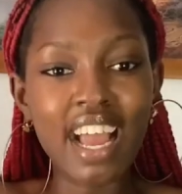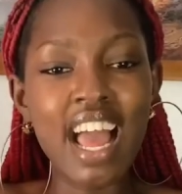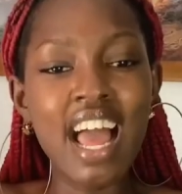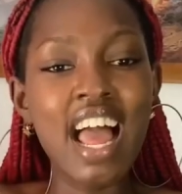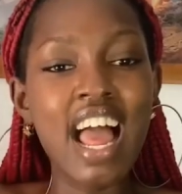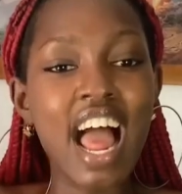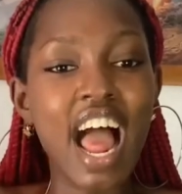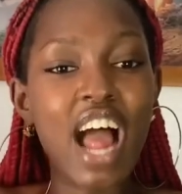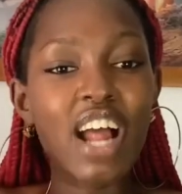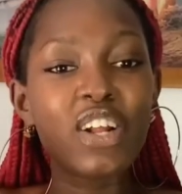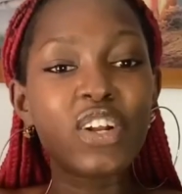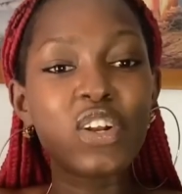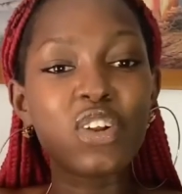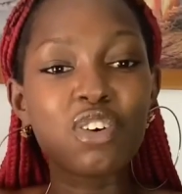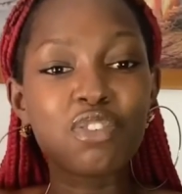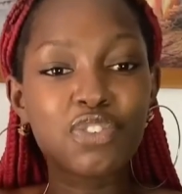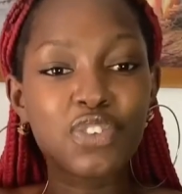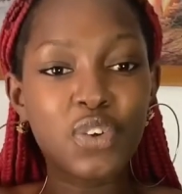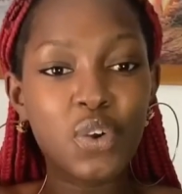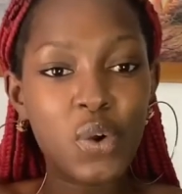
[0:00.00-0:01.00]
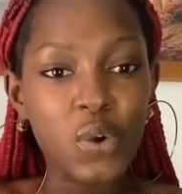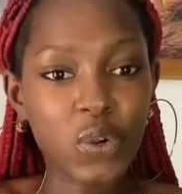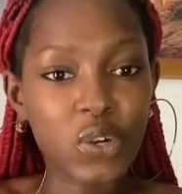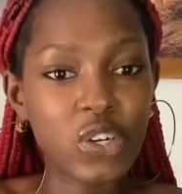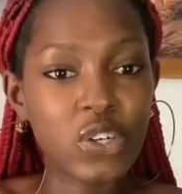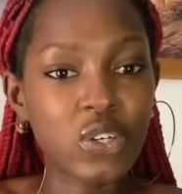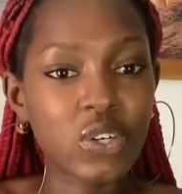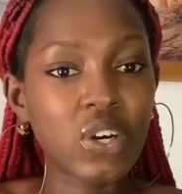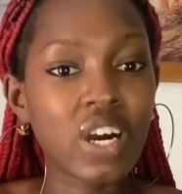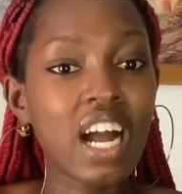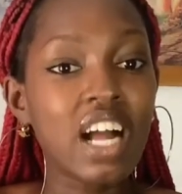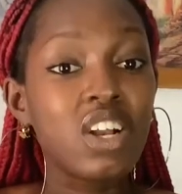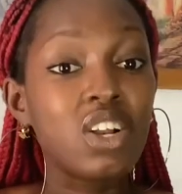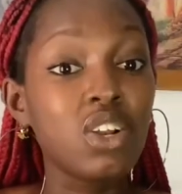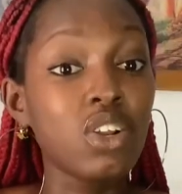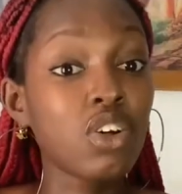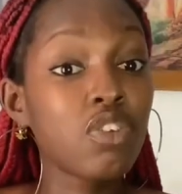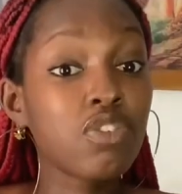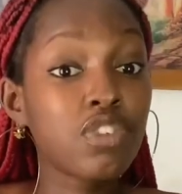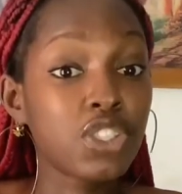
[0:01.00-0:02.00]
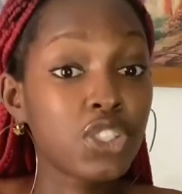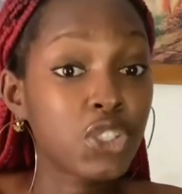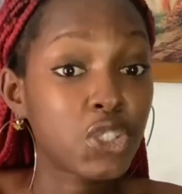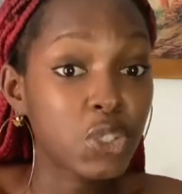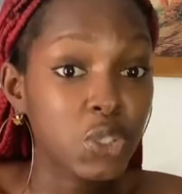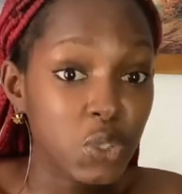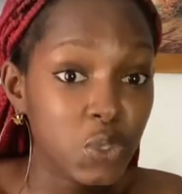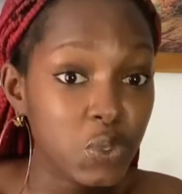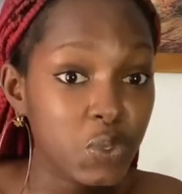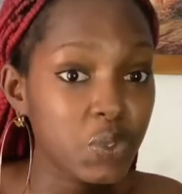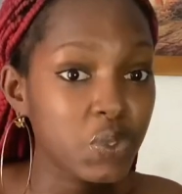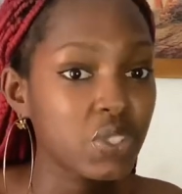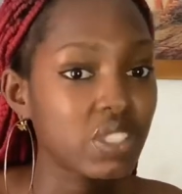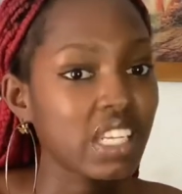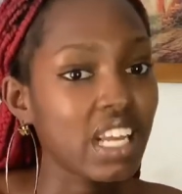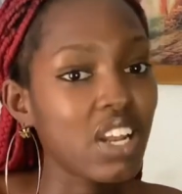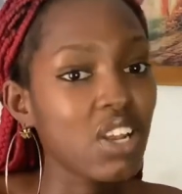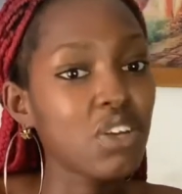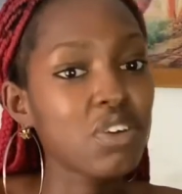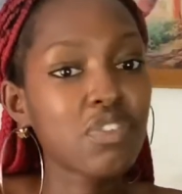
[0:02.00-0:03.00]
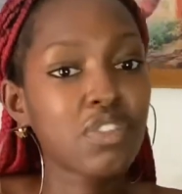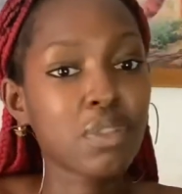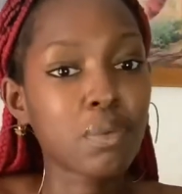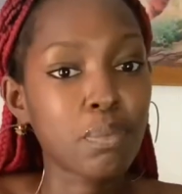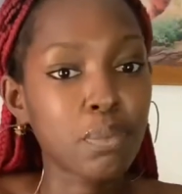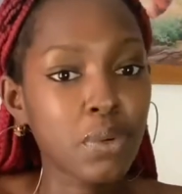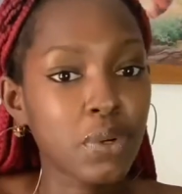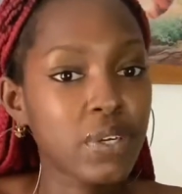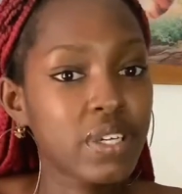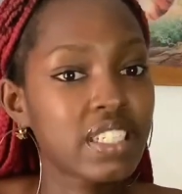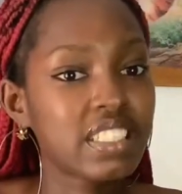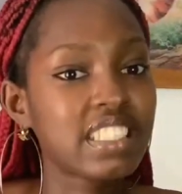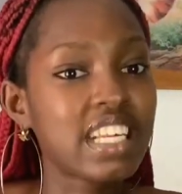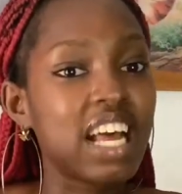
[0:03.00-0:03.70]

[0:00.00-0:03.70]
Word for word: I love the color, I love the shoes, I love the purse,